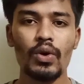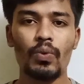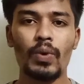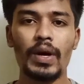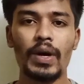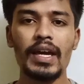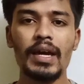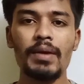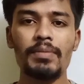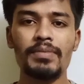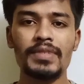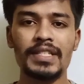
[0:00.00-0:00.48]

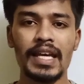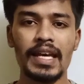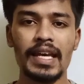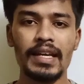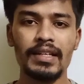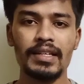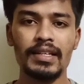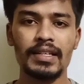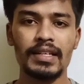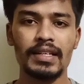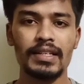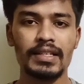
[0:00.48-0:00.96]
Why I am
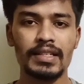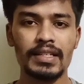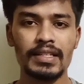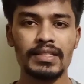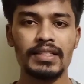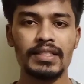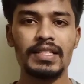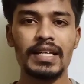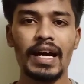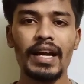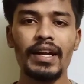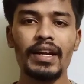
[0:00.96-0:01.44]
saying
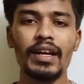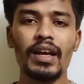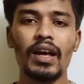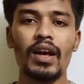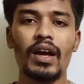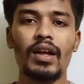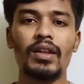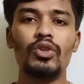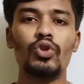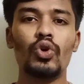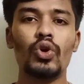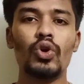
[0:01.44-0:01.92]
is that
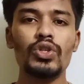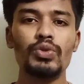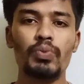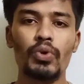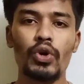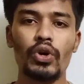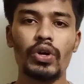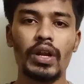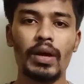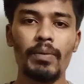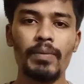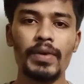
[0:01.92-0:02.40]
those
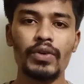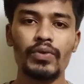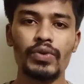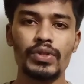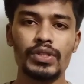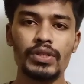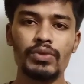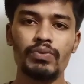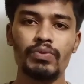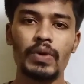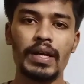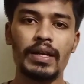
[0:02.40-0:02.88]
programming
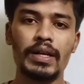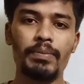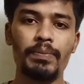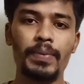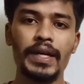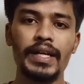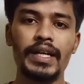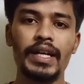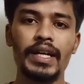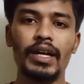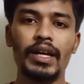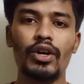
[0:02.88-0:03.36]
questions were
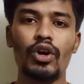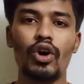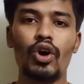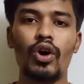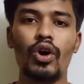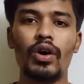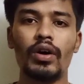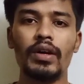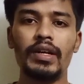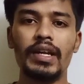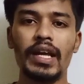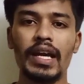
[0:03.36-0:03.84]
repeated
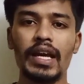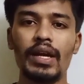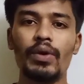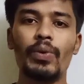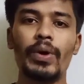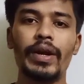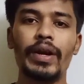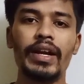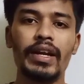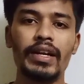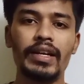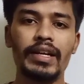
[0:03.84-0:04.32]
on day
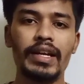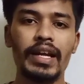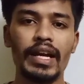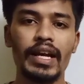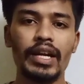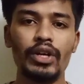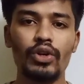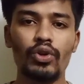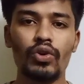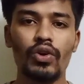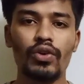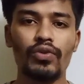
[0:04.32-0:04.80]
1 and
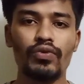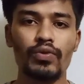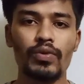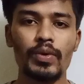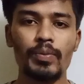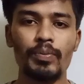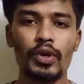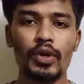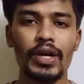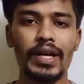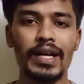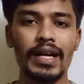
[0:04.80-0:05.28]
day 2 of
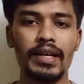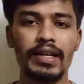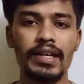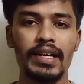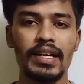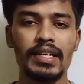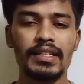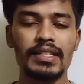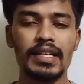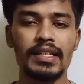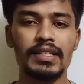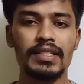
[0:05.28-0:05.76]
Wipro
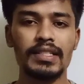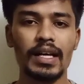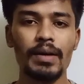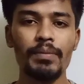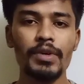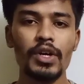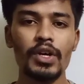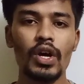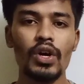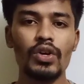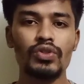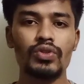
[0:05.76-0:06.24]
NLTH
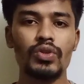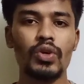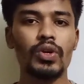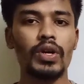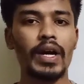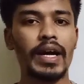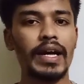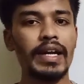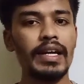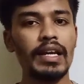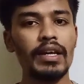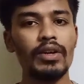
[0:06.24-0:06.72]
exam. So
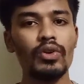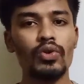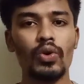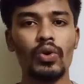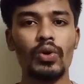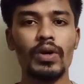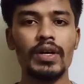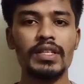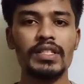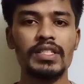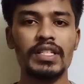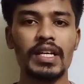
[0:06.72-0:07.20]
kindly
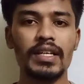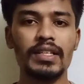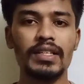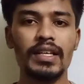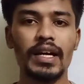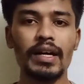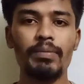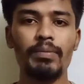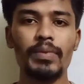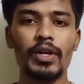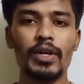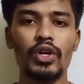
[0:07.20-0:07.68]
go and check
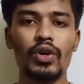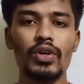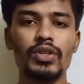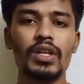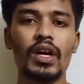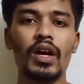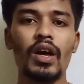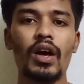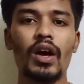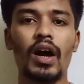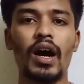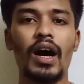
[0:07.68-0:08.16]
that
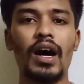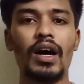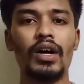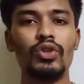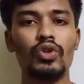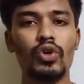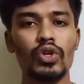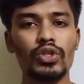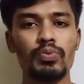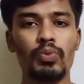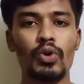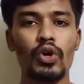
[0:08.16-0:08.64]
because uh,
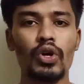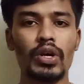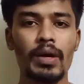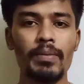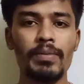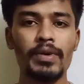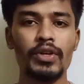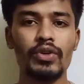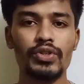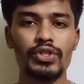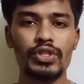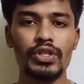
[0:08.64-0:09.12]
those
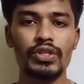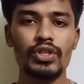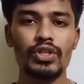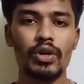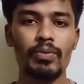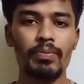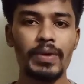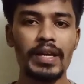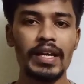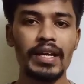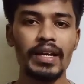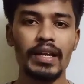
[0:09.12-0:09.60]
programming questions
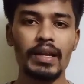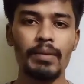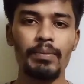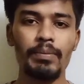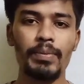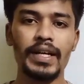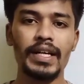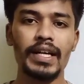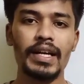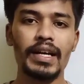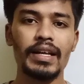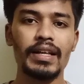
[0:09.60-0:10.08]
are being
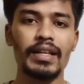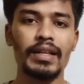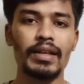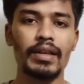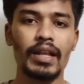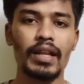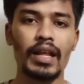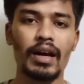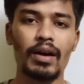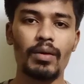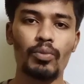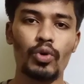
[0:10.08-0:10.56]
repeated
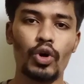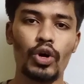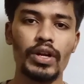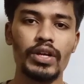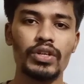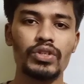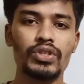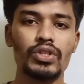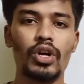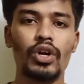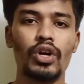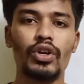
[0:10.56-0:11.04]
in the
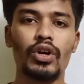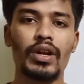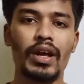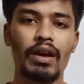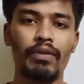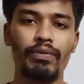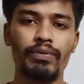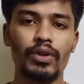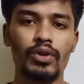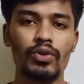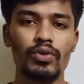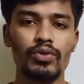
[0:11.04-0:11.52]
morning slot or
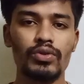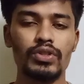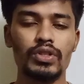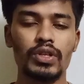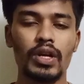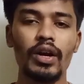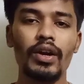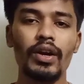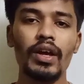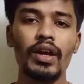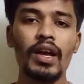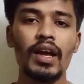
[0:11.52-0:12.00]
afternoon
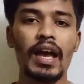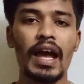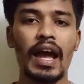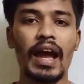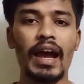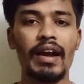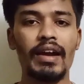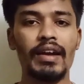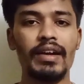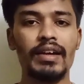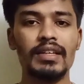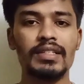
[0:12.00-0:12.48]
slot
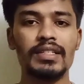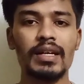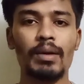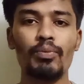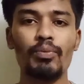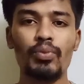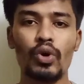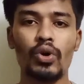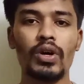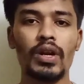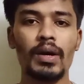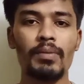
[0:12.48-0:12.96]
and
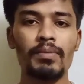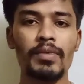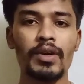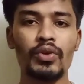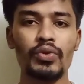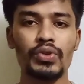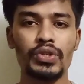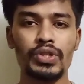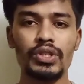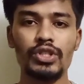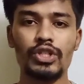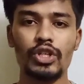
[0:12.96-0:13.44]
some
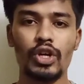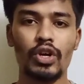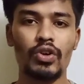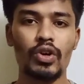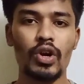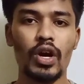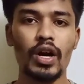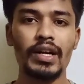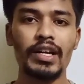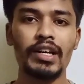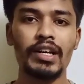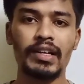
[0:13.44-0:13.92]
programming questions are
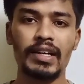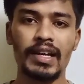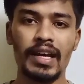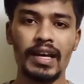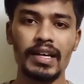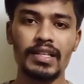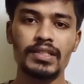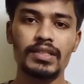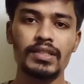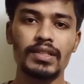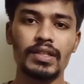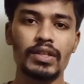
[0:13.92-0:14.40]
not a
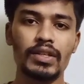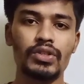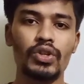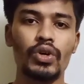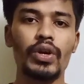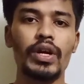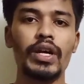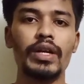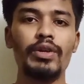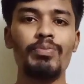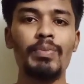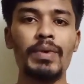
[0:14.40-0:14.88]
test
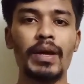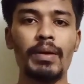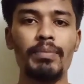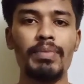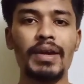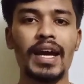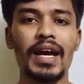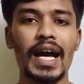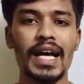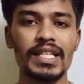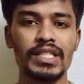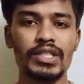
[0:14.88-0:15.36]
so it may
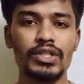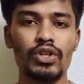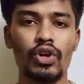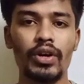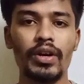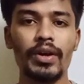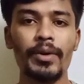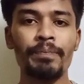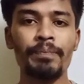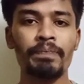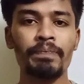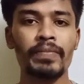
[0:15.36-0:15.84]
be asked
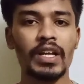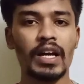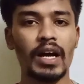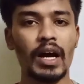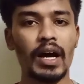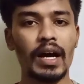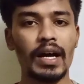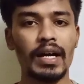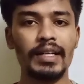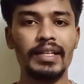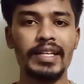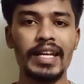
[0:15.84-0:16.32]
on
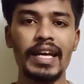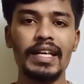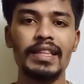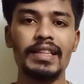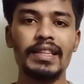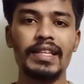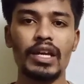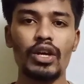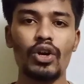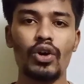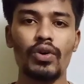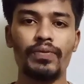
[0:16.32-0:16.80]
uh, day
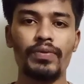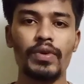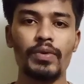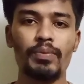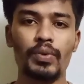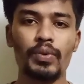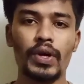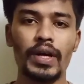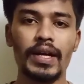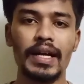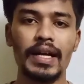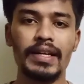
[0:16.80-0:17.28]
3 of
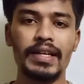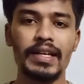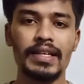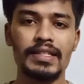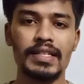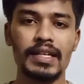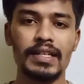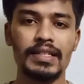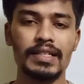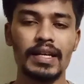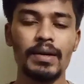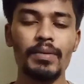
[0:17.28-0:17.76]
Wipro
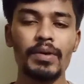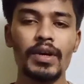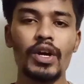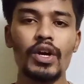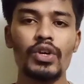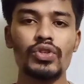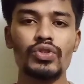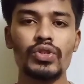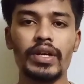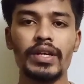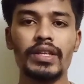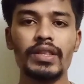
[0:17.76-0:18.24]
NLTH exam.
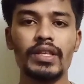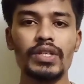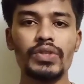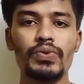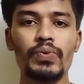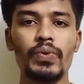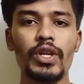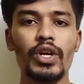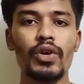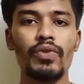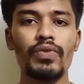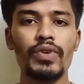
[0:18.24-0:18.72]
So in
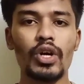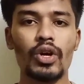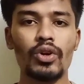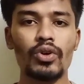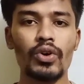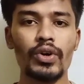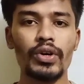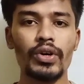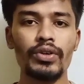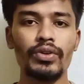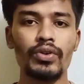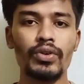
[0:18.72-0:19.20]
this video we are
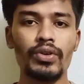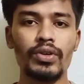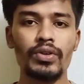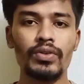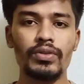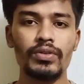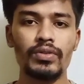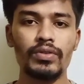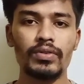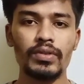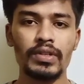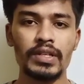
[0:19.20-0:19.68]
going
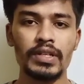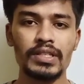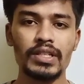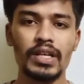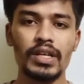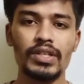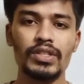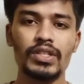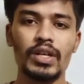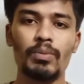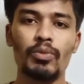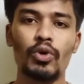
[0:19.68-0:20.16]
to
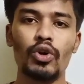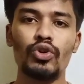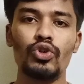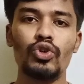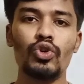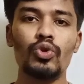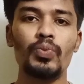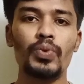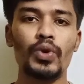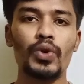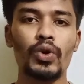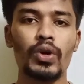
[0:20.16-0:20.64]
discuss
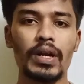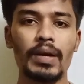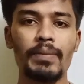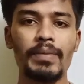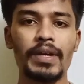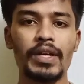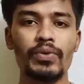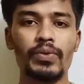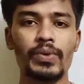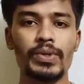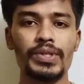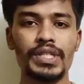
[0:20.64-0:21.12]
about two
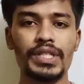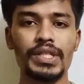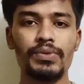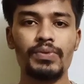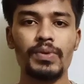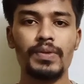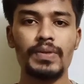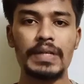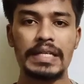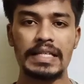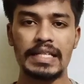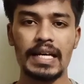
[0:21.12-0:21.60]
programming
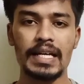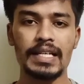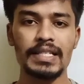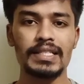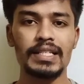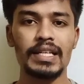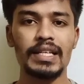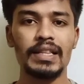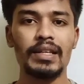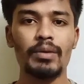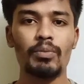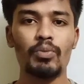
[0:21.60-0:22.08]
questions which was
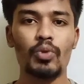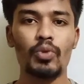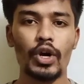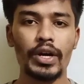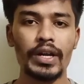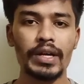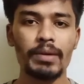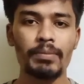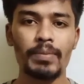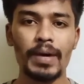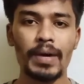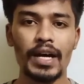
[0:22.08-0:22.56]
asked in the
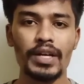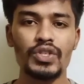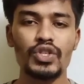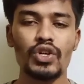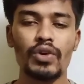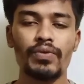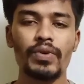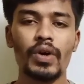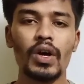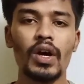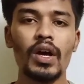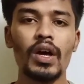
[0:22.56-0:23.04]
morning batch
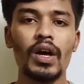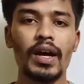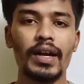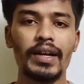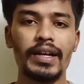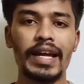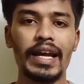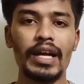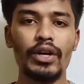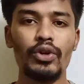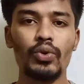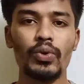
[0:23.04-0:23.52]
of
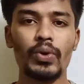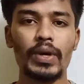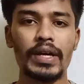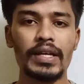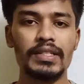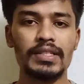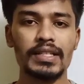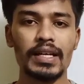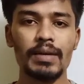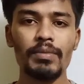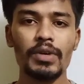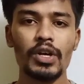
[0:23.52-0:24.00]
day 2
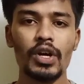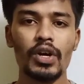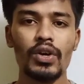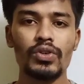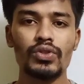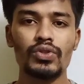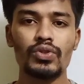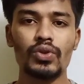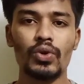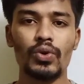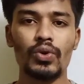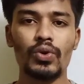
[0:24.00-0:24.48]
exam.
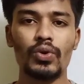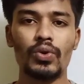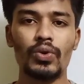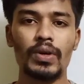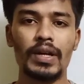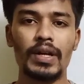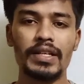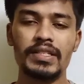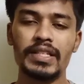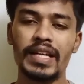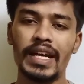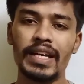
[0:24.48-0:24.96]

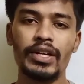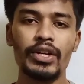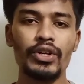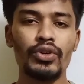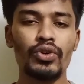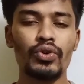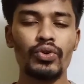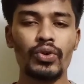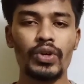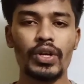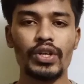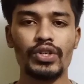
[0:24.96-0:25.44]
So let's get
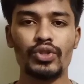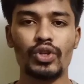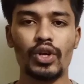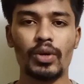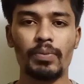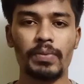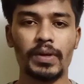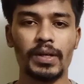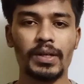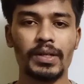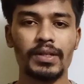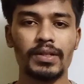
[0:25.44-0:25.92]
into today's
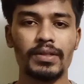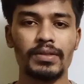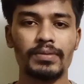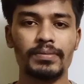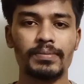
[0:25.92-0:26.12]
topic.